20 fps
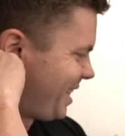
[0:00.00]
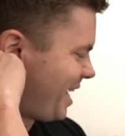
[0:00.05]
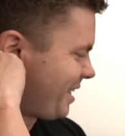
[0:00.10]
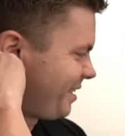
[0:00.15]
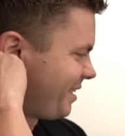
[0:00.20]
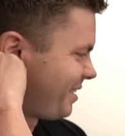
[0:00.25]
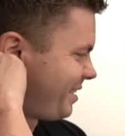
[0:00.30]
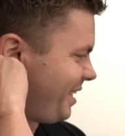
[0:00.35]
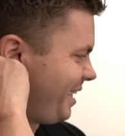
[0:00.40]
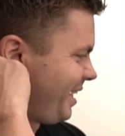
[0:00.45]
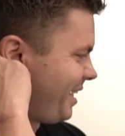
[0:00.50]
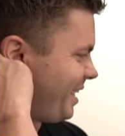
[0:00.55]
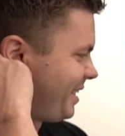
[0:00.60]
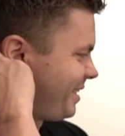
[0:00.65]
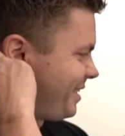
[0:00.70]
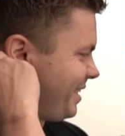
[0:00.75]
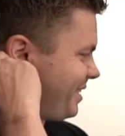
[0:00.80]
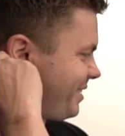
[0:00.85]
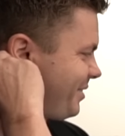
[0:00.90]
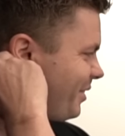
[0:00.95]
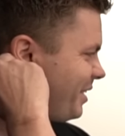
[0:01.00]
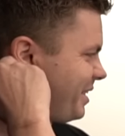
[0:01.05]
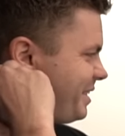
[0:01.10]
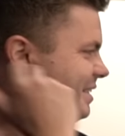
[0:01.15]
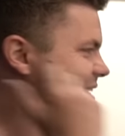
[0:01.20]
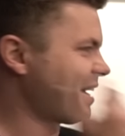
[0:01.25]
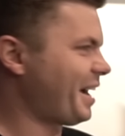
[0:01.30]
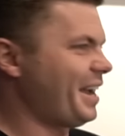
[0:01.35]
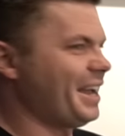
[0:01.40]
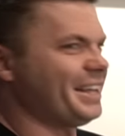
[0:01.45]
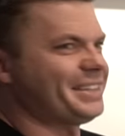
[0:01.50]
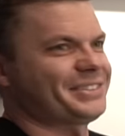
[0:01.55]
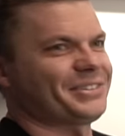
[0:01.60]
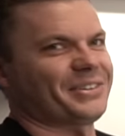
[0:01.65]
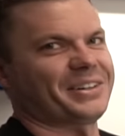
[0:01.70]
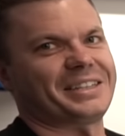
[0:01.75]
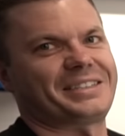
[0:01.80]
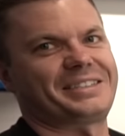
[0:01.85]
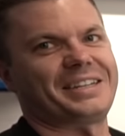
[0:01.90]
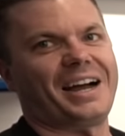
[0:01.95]
That's the thing. It's sort
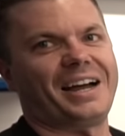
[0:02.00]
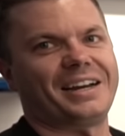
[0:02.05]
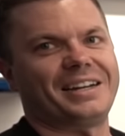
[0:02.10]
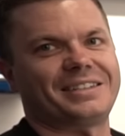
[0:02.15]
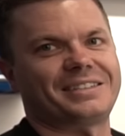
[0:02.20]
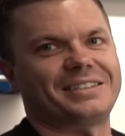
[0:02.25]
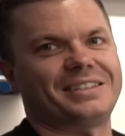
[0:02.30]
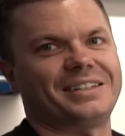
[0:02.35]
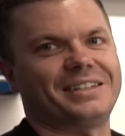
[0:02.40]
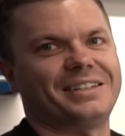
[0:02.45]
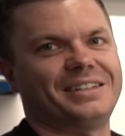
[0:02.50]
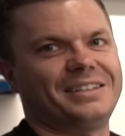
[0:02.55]
of done, isn't it?